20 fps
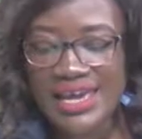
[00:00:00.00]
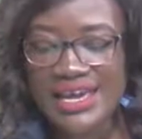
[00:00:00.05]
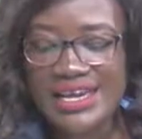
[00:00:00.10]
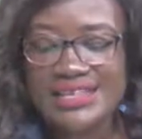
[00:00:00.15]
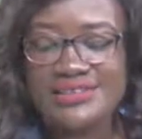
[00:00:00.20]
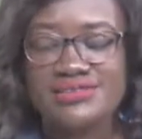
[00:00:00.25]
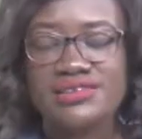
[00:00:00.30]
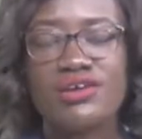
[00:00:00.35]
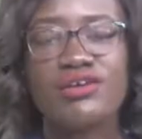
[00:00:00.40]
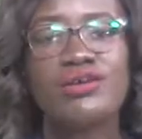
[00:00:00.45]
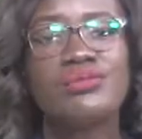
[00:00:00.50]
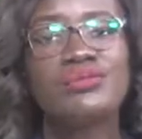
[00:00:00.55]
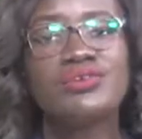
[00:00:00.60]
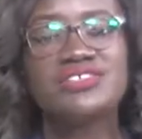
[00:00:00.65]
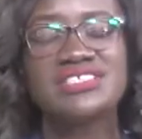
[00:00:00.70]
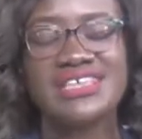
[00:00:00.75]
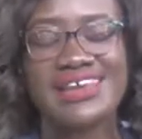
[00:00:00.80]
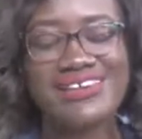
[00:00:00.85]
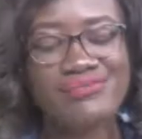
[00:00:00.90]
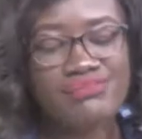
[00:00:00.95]
it's
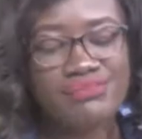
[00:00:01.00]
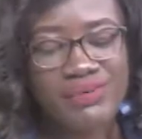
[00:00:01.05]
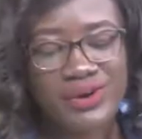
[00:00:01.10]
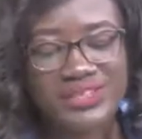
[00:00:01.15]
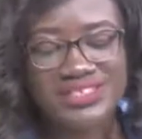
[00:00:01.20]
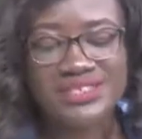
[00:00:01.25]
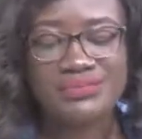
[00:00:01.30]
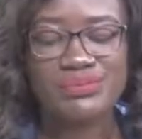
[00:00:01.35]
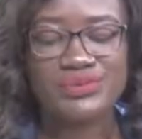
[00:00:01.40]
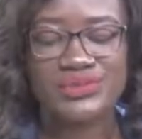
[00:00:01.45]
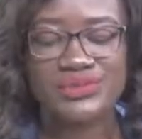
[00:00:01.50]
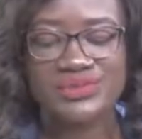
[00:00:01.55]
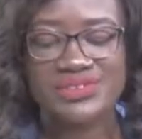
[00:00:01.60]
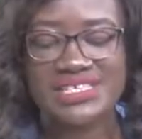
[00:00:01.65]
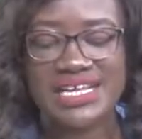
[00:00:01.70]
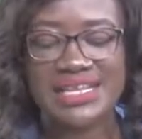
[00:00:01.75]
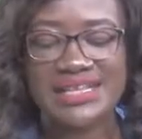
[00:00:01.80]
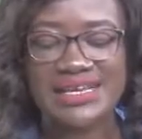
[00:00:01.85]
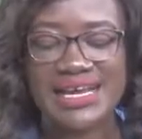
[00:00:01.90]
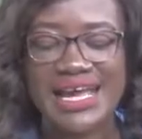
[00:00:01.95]
almost impossible to
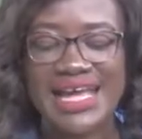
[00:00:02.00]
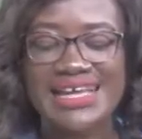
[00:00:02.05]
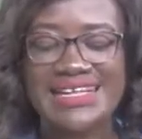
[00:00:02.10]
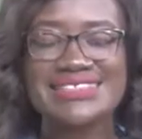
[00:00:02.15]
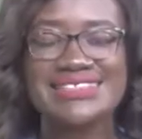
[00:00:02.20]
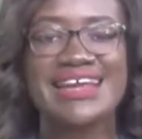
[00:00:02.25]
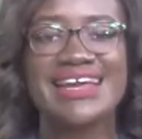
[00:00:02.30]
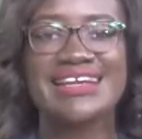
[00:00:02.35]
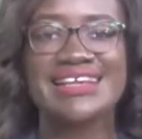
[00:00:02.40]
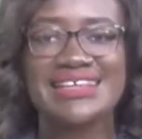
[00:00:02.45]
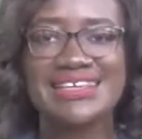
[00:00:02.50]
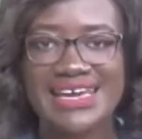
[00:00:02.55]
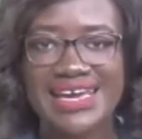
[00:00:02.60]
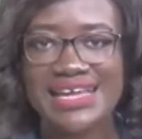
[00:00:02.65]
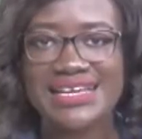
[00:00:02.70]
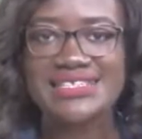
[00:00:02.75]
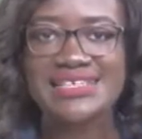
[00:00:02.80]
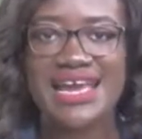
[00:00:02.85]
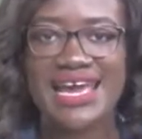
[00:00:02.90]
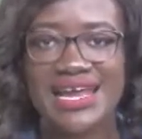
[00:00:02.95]
sell cars and
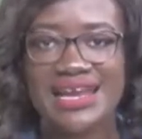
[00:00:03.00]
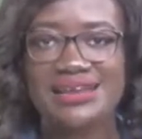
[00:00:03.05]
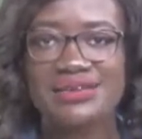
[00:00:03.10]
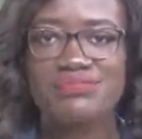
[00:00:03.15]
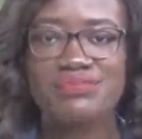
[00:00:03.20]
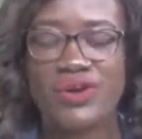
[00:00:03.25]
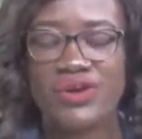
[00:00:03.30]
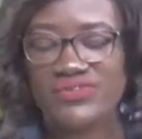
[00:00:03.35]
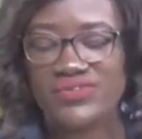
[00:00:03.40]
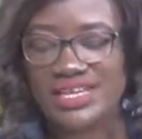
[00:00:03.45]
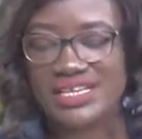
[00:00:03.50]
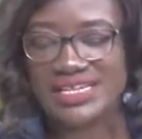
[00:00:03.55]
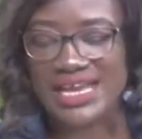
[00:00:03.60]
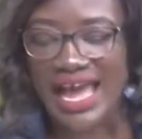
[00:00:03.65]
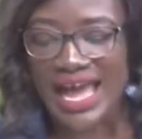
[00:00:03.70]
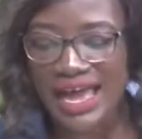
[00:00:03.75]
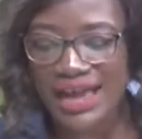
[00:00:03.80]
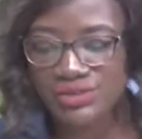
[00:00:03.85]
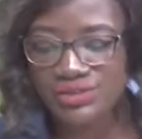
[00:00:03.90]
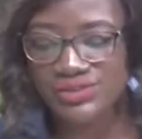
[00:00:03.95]
get any profit
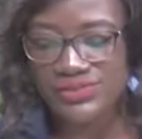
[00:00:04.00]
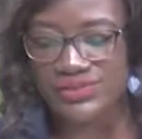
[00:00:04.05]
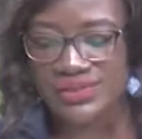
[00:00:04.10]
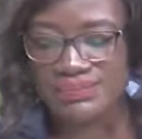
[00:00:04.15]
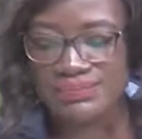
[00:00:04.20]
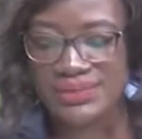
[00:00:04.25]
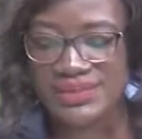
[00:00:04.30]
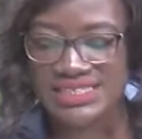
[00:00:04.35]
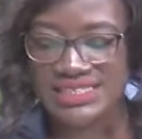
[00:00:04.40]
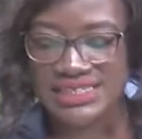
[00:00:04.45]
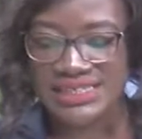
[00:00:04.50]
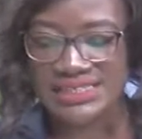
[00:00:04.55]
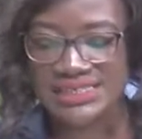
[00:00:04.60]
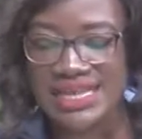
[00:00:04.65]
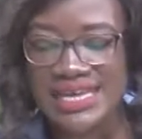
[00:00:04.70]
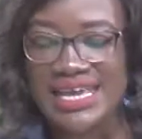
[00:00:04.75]
out of the business.